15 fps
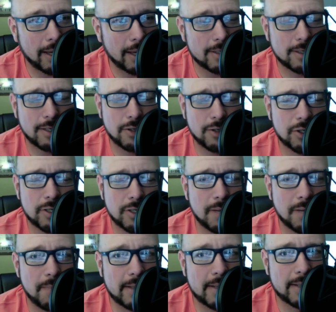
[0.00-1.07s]
It's just an
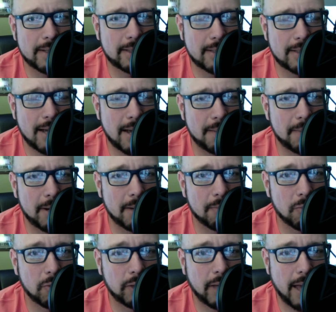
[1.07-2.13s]
amazing time, and I'm
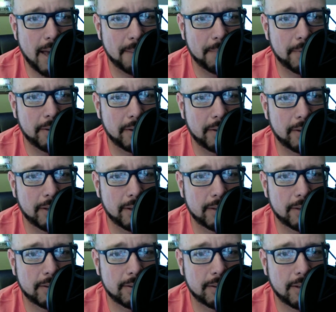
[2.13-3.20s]
really happy
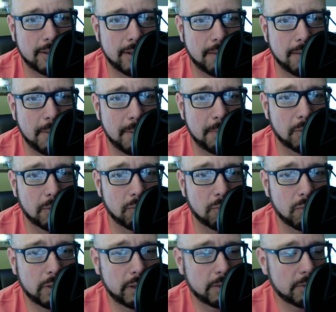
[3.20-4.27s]
that people are
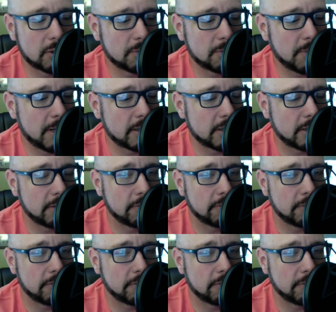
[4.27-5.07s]
really responsive